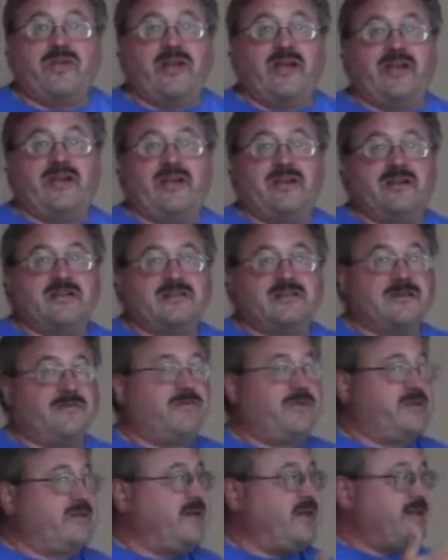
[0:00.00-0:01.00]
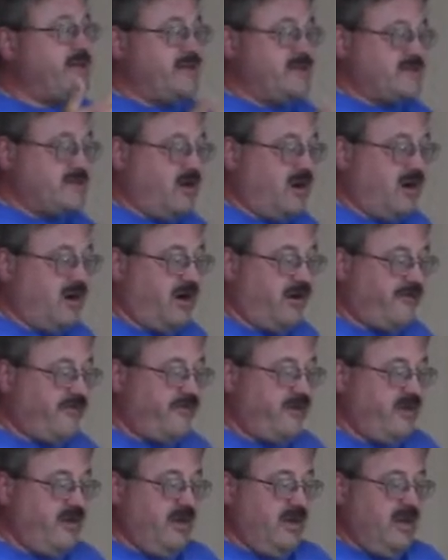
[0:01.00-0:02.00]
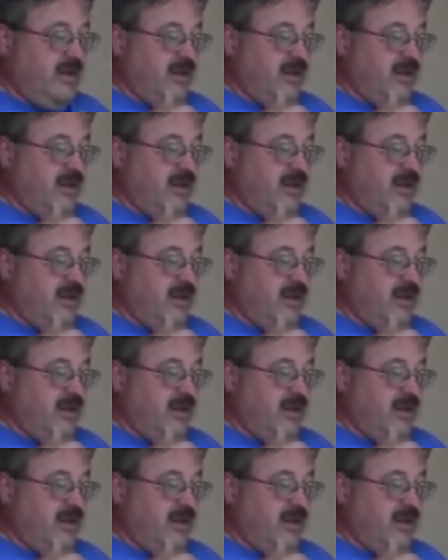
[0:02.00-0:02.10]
Then you just simply take this off,